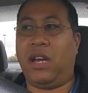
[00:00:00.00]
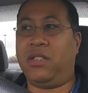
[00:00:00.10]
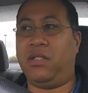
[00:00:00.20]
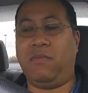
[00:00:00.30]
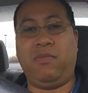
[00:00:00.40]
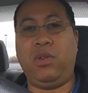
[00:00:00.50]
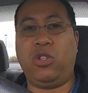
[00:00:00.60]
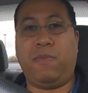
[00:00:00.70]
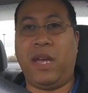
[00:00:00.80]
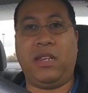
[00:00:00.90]
gosh, there's some
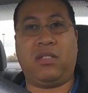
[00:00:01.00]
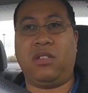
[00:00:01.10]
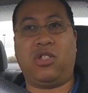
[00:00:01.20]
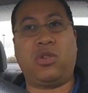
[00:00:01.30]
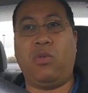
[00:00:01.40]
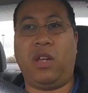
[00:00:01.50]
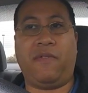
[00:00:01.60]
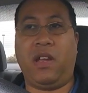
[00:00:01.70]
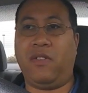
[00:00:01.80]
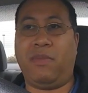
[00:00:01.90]
douchebag that's going to screw it up
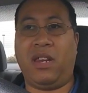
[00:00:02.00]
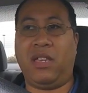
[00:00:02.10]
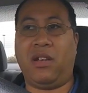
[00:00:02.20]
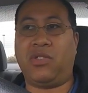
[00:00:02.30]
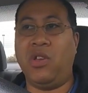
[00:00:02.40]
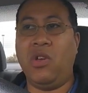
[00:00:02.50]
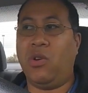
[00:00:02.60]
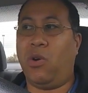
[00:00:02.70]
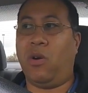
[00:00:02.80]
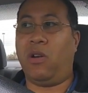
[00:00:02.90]
for everybody else
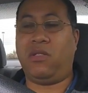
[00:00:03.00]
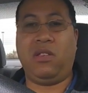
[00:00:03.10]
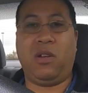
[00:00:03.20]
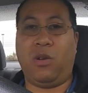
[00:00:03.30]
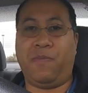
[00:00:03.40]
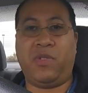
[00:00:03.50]
or, you know,